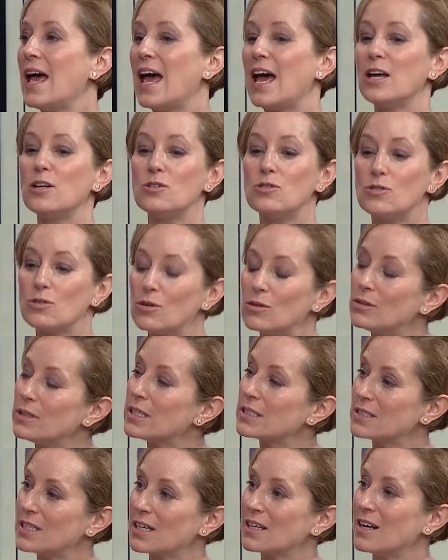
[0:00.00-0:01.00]
And don't
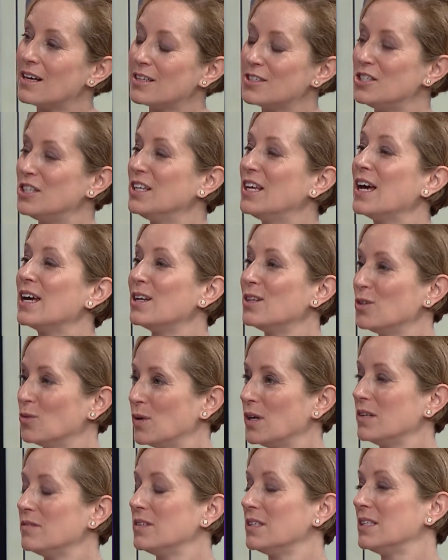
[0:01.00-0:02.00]
let technology get in the
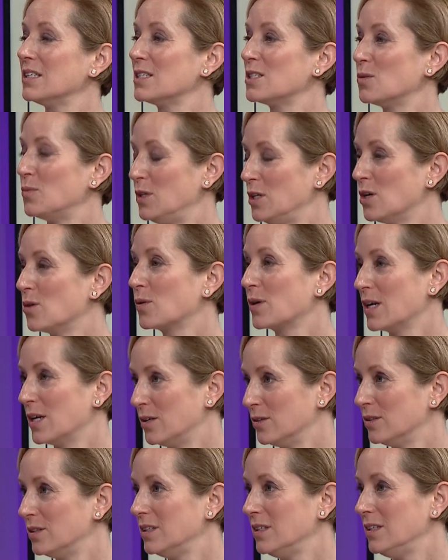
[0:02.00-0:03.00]
way of the things that we know are
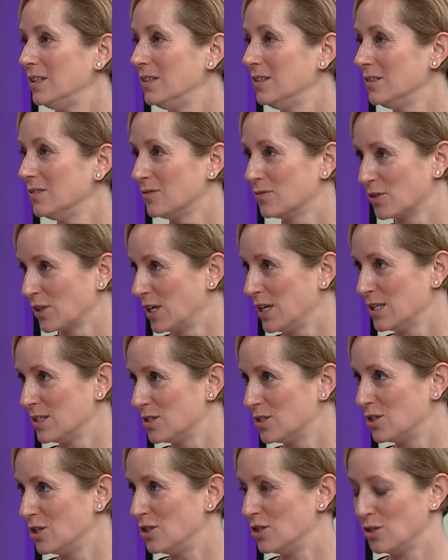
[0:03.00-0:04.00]
healthy for
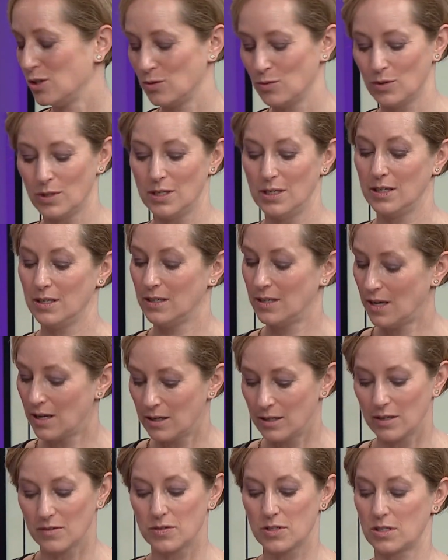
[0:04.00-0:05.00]
kids to do. Get
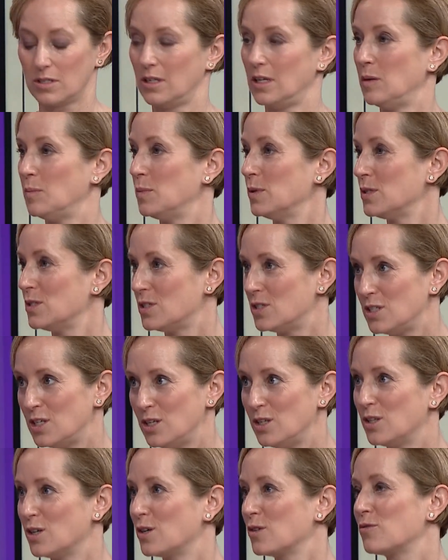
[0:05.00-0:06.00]
enough sleep,
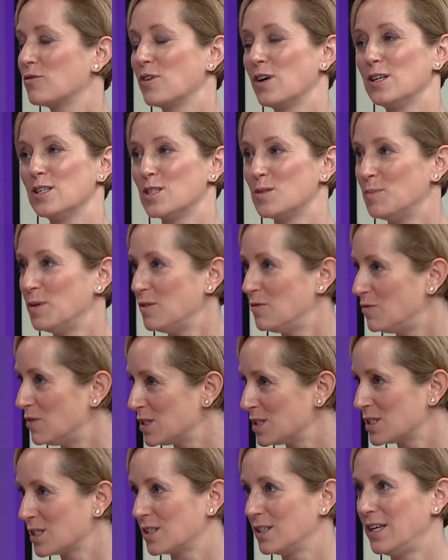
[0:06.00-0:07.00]
see their friends, be
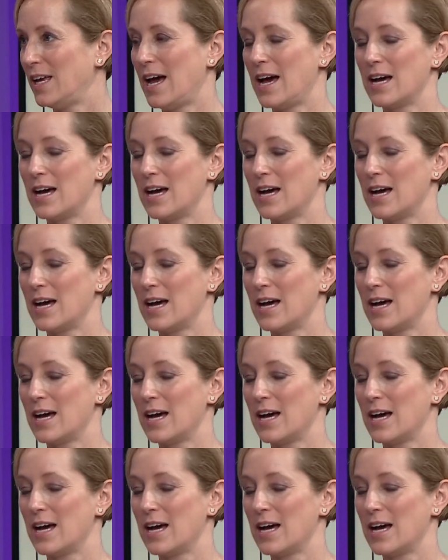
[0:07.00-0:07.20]
physically